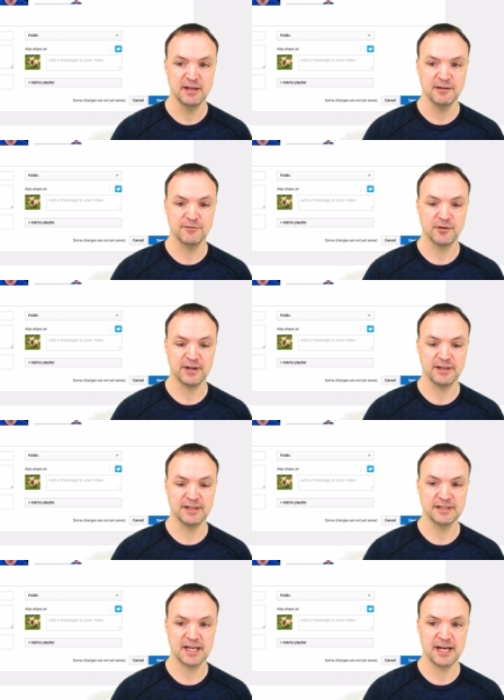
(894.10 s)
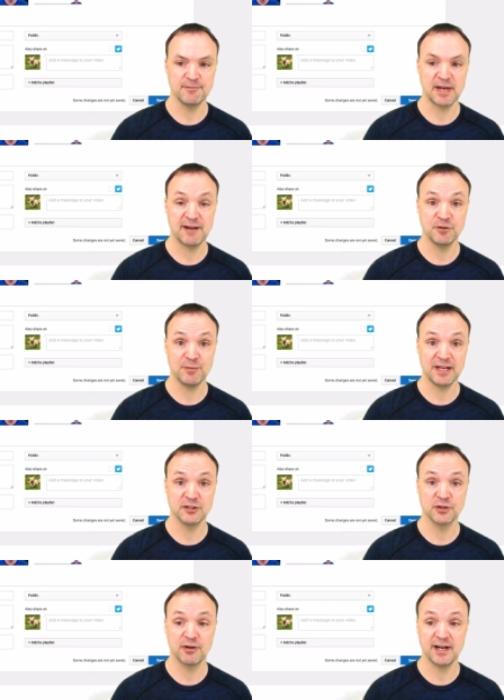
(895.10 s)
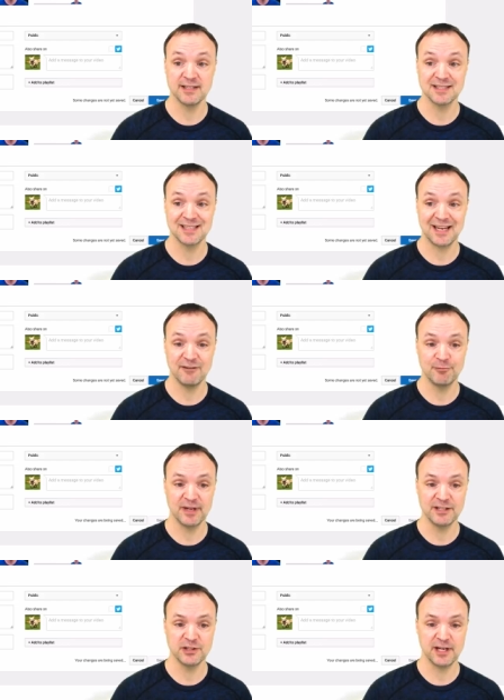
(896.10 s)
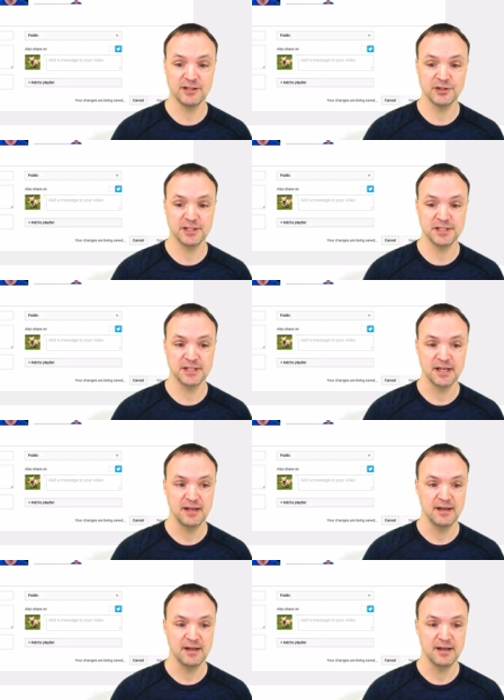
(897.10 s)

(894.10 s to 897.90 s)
for it this time. I have to make sure I save my changes.